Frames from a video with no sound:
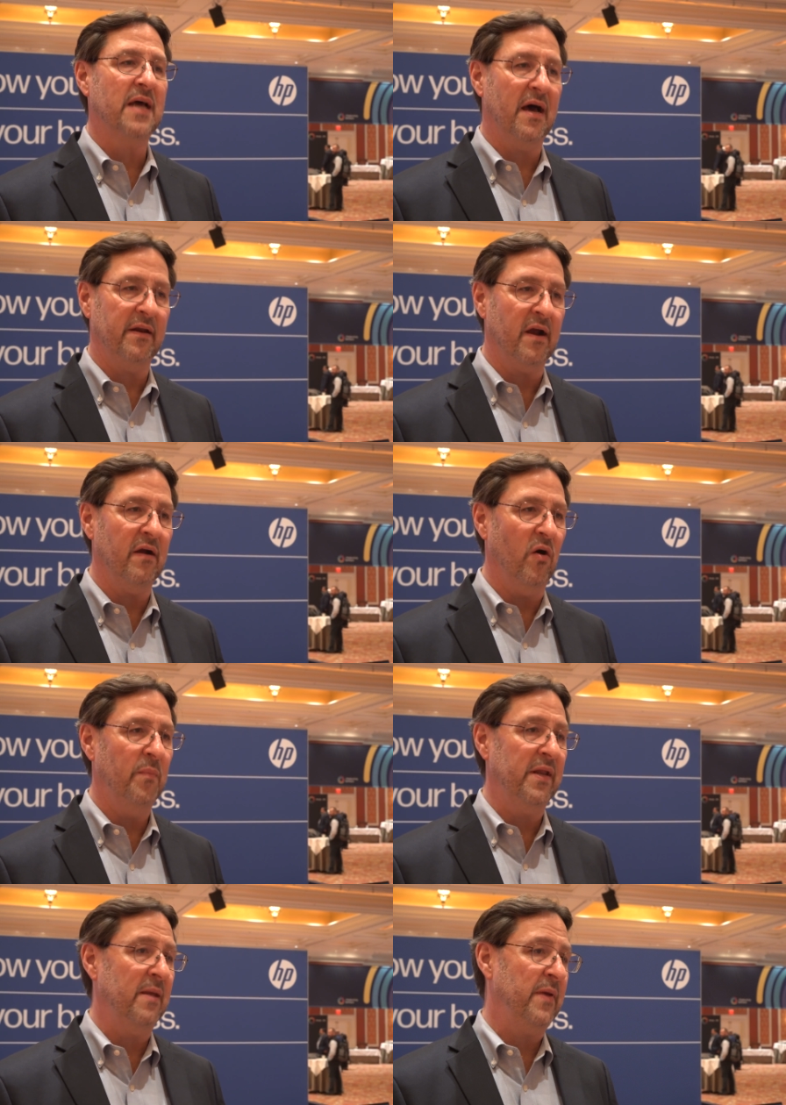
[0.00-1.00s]
on our
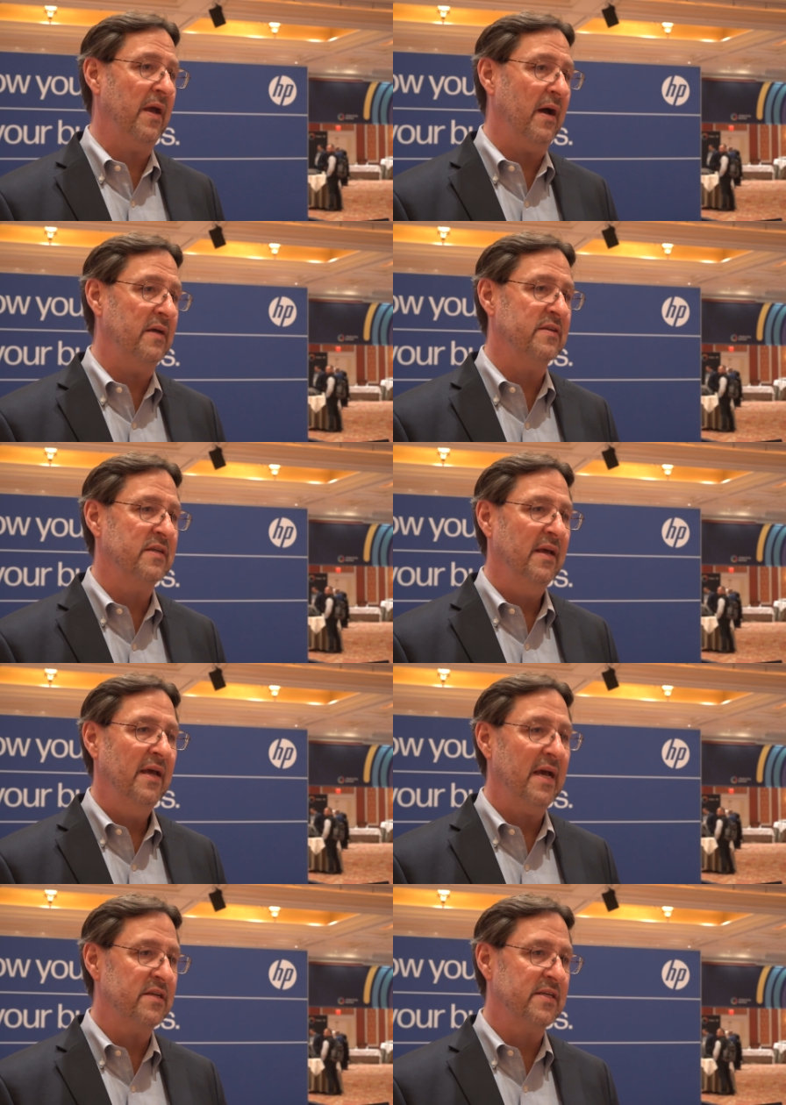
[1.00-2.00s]
open APIs,
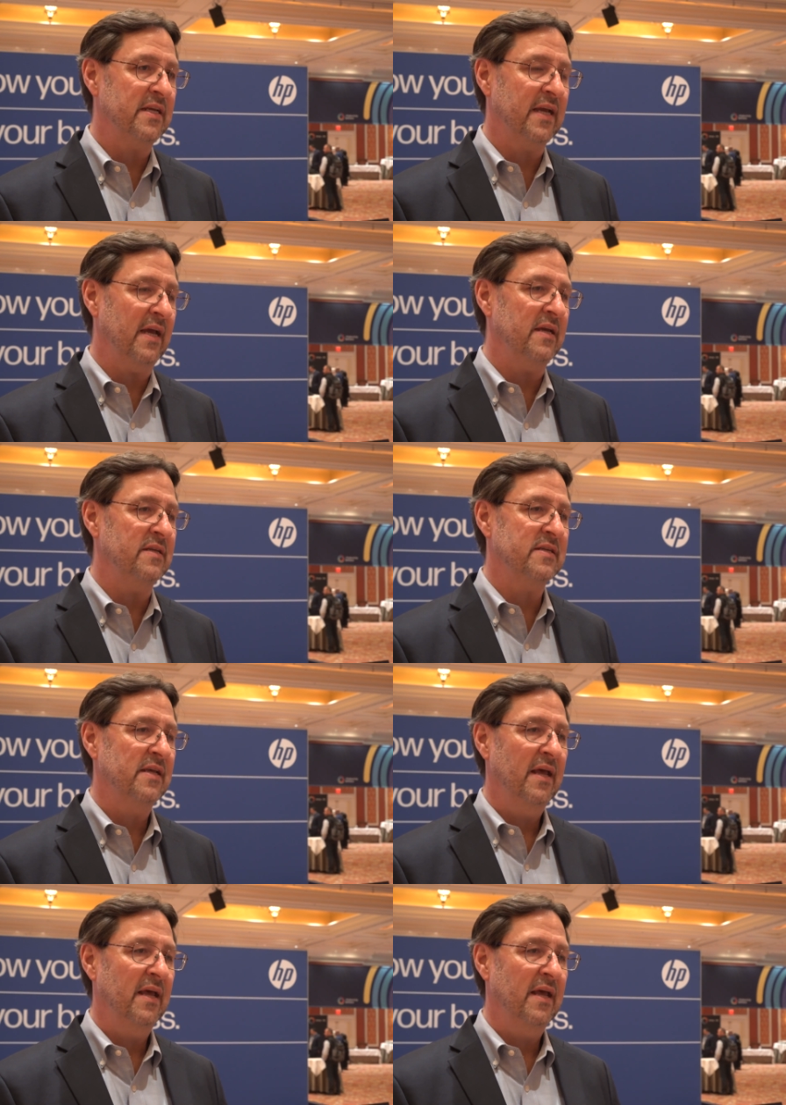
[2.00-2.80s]
SDKs,